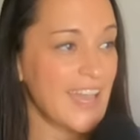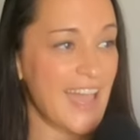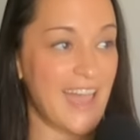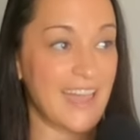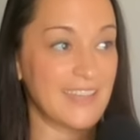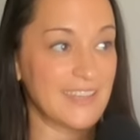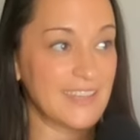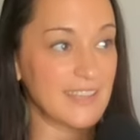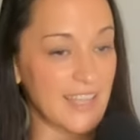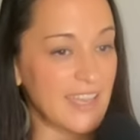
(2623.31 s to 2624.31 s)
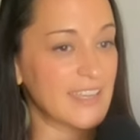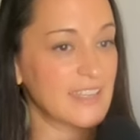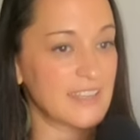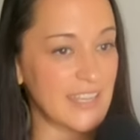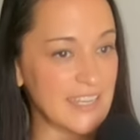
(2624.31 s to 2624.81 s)
And like
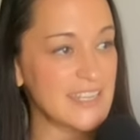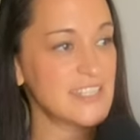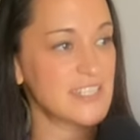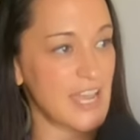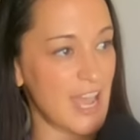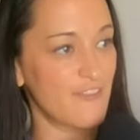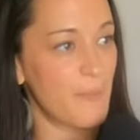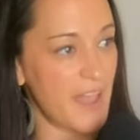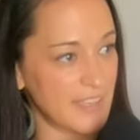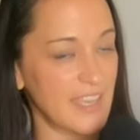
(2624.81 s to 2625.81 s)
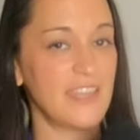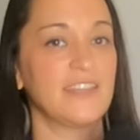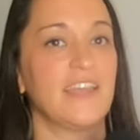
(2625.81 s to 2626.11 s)
they need to dive back in.